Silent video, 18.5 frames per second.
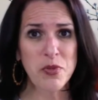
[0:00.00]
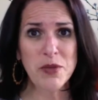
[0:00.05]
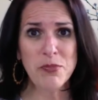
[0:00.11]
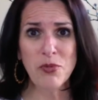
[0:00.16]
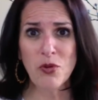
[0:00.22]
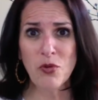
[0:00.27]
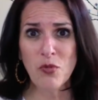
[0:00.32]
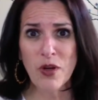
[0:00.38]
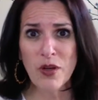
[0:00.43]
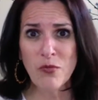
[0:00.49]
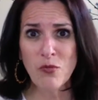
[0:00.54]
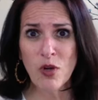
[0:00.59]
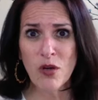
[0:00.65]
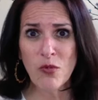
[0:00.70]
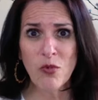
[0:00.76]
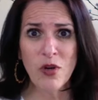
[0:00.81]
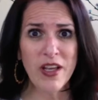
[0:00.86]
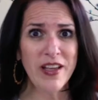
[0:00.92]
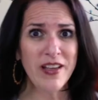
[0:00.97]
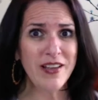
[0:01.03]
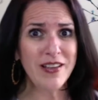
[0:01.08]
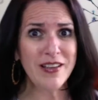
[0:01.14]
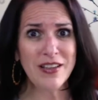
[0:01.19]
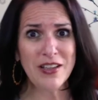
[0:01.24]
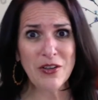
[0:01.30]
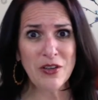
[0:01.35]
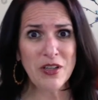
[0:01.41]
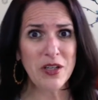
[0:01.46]
People went one way,
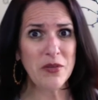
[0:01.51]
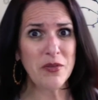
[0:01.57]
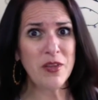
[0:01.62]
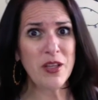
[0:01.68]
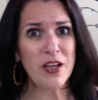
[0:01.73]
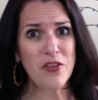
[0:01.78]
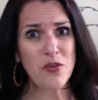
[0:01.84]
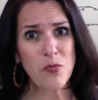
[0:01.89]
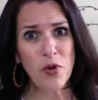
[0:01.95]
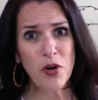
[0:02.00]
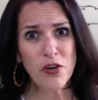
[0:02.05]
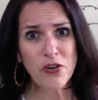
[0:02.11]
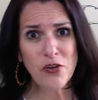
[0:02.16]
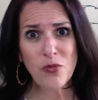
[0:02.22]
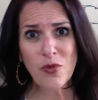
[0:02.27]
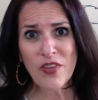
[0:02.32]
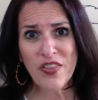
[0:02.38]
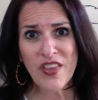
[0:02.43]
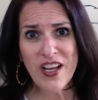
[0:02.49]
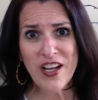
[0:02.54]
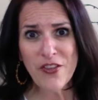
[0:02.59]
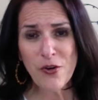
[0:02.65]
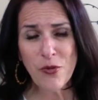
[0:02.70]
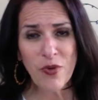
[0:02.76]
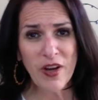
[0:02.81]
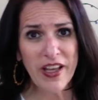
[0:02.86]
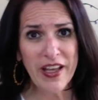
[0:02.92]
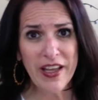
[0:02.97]
you know, and a, uh, the other partner went the
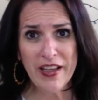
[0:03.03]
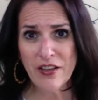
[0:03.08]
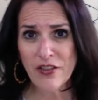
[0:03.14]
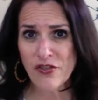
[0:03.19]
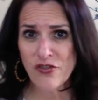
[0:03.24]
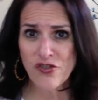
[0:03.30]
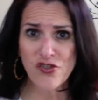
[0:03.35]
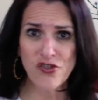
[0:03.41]
other way.